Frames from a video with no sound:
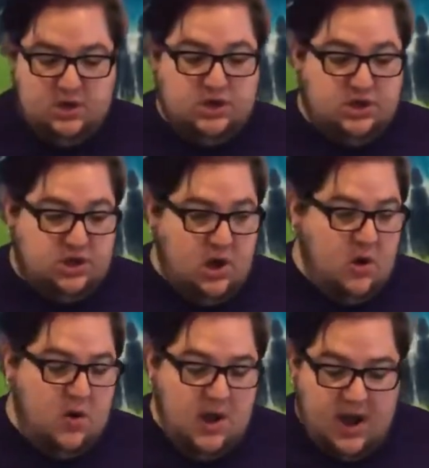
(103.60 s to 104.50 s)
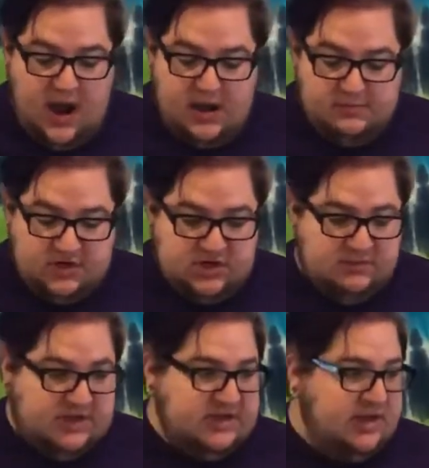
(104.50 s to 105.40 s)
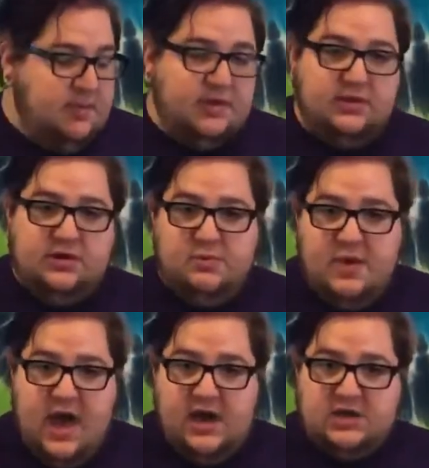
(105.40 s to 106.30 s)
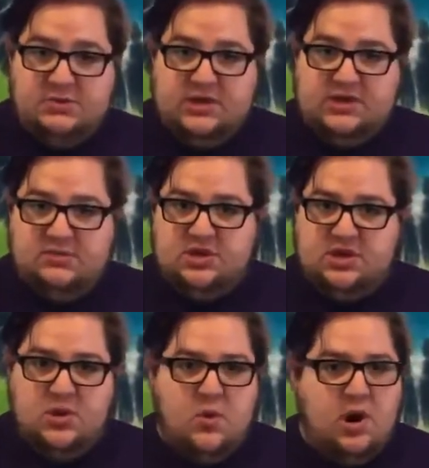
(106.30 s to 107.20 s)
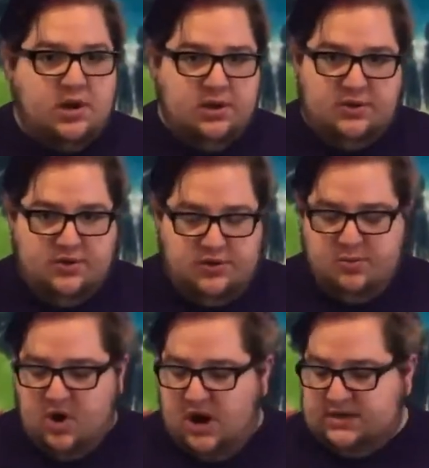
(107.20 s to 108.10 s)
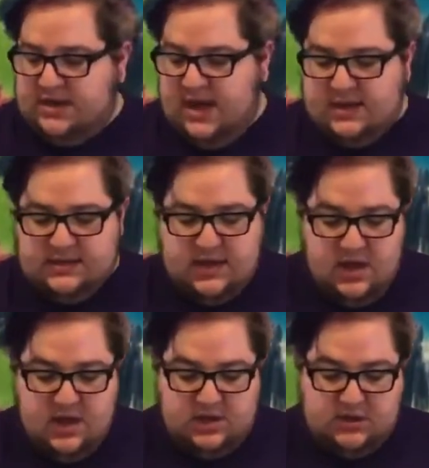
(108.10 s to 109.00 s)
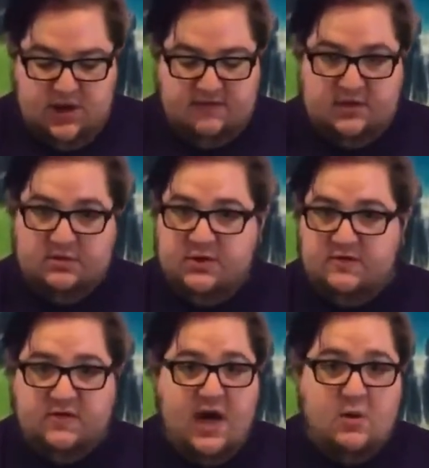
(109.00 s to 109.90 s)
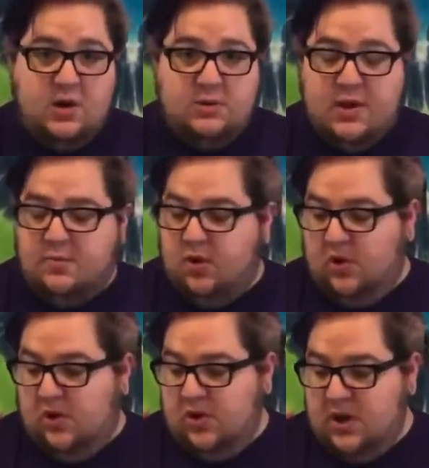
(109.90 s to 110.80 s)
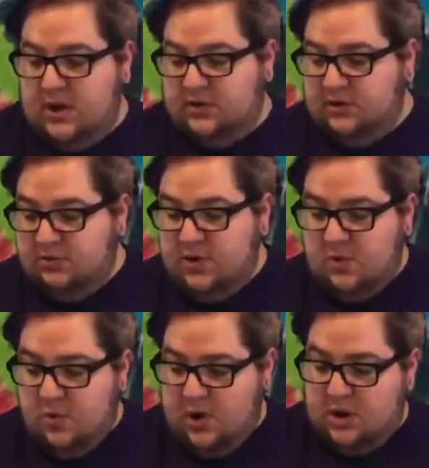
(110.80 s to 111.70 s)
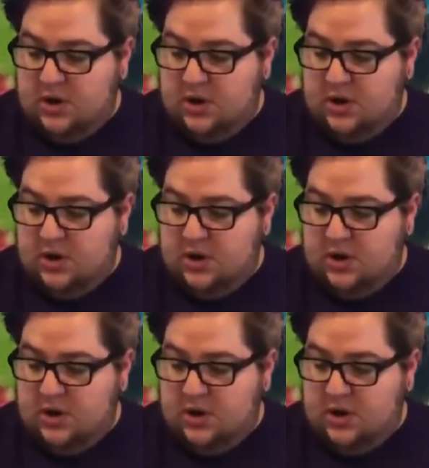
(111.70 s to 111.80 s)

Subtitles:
So I'm just mixing up a little batch because I'm just going to walk you through the process. So I have a little bit of flour in my bowl and a little bit of water.